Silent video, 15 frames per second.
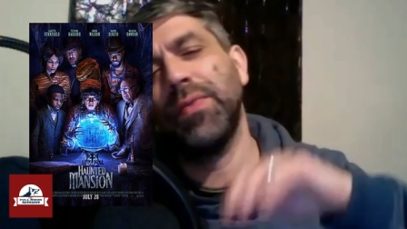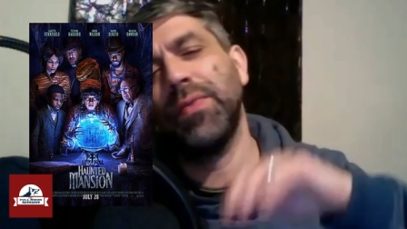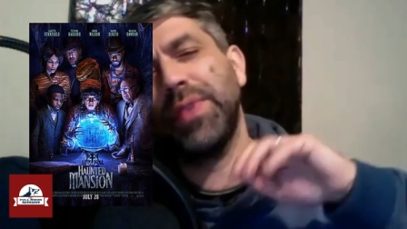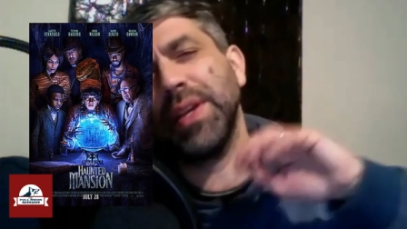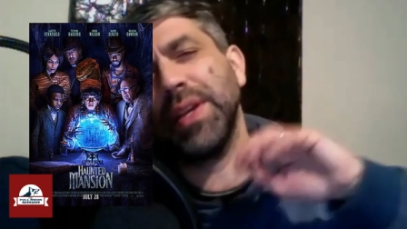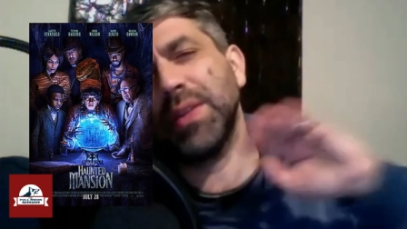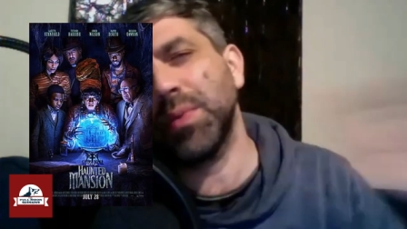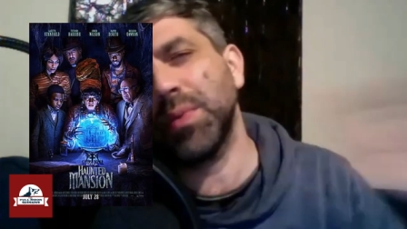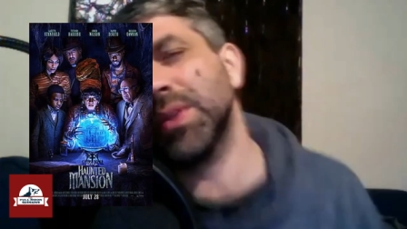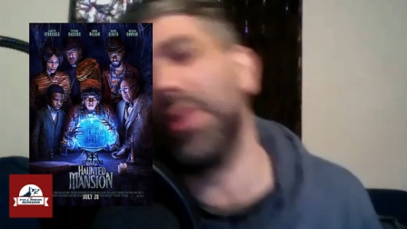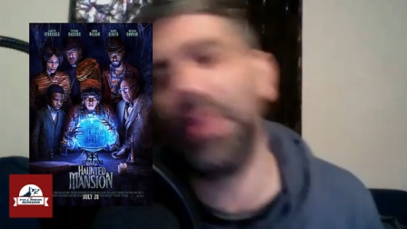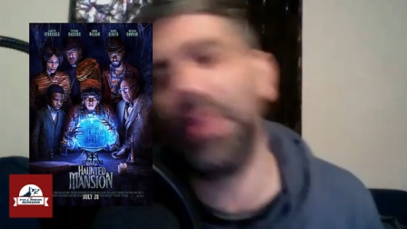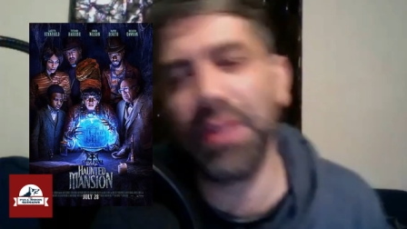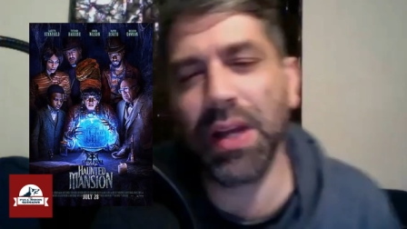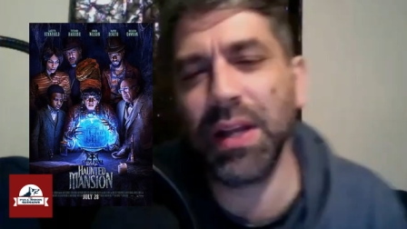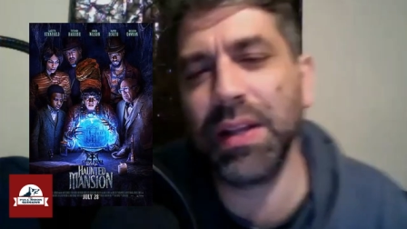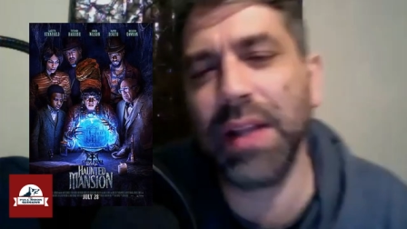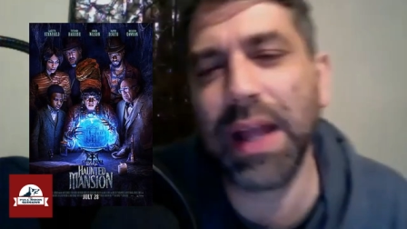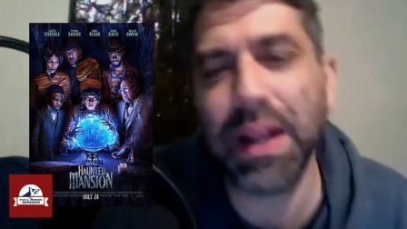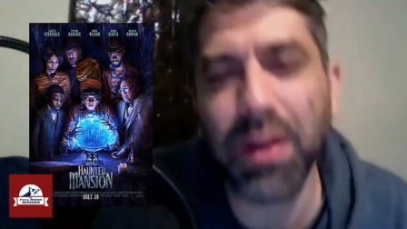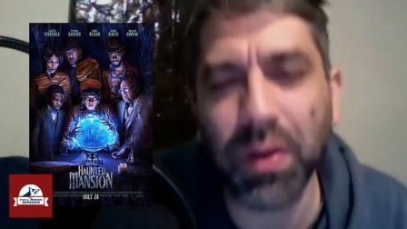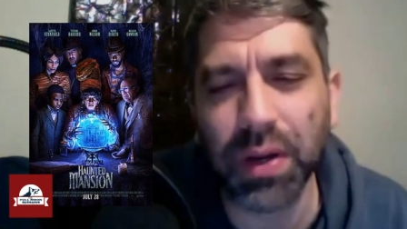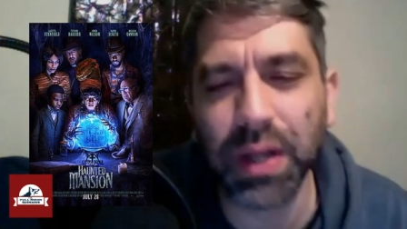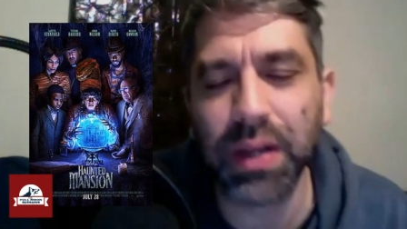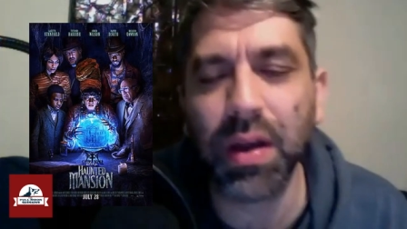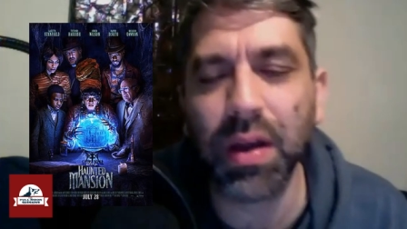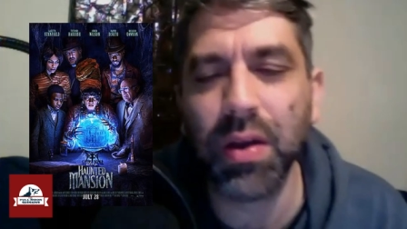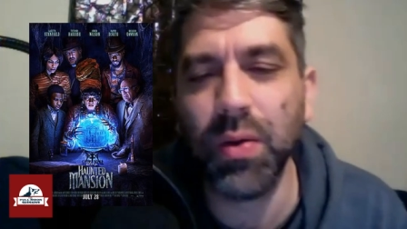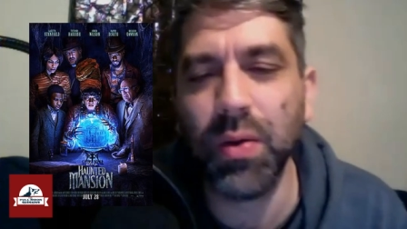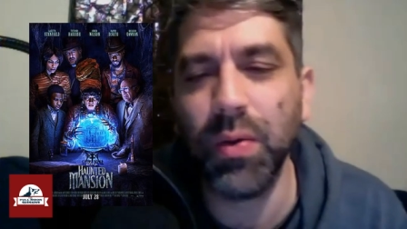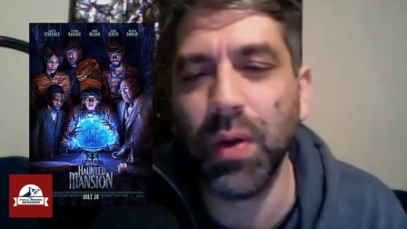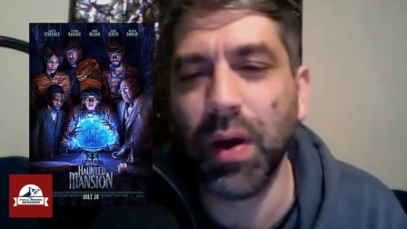this wasn't done that long ago.